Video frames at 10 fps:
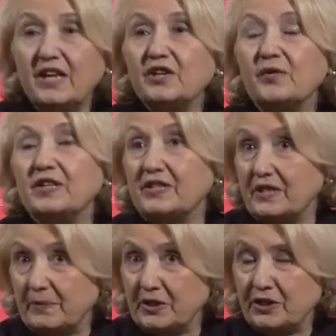increase,
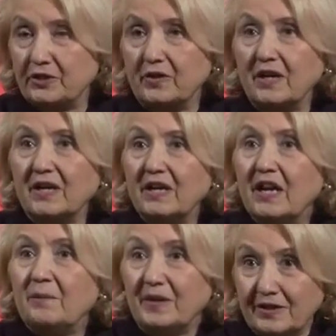to be sure,
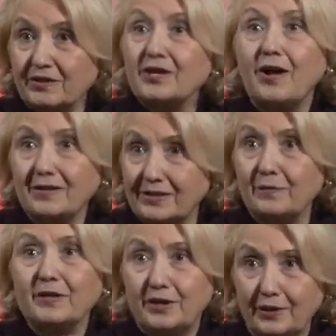but there's
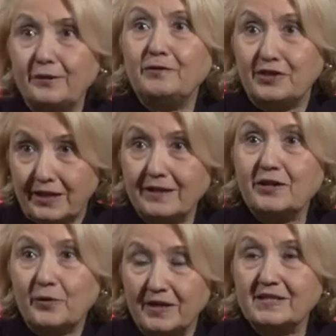also a huge
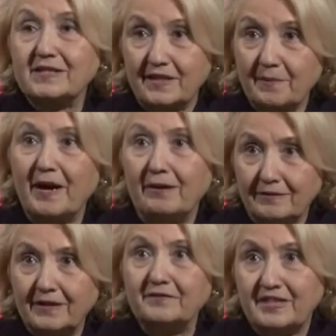increase in the
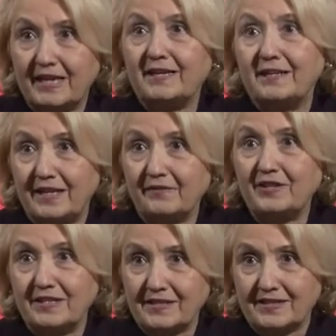mountain of data and
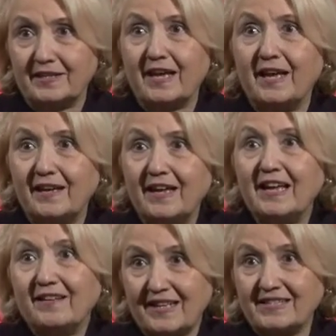evidence today
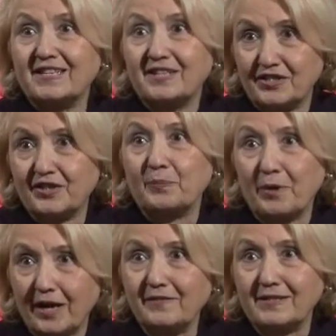that says to the
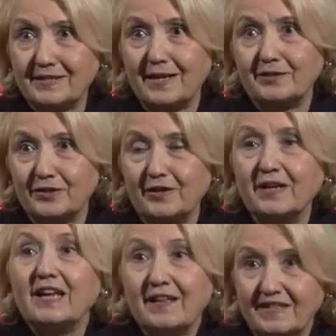private sector,
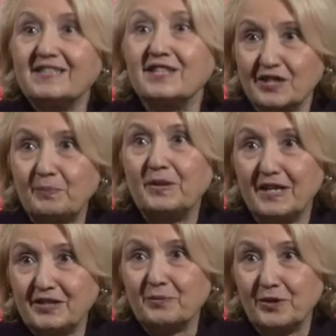this is a
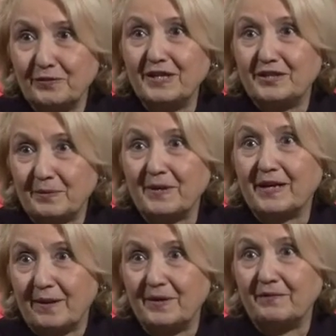place where you need to
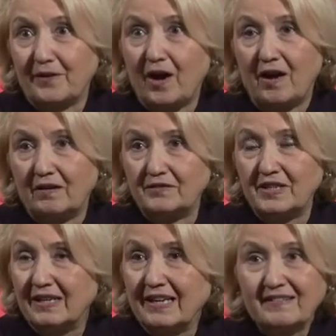become involved.
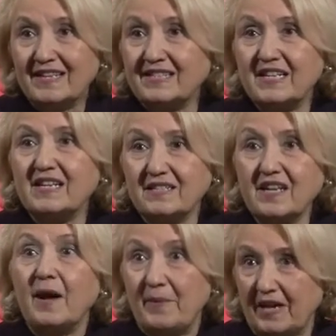This is
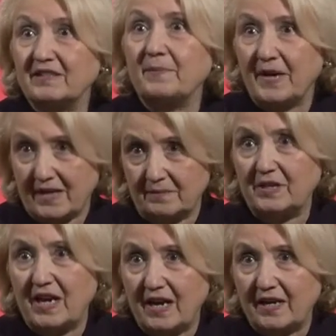about the bottom
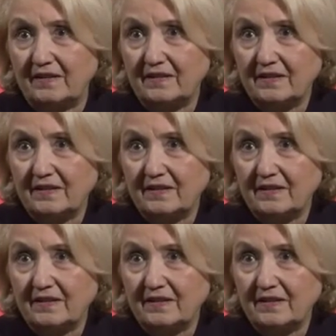line.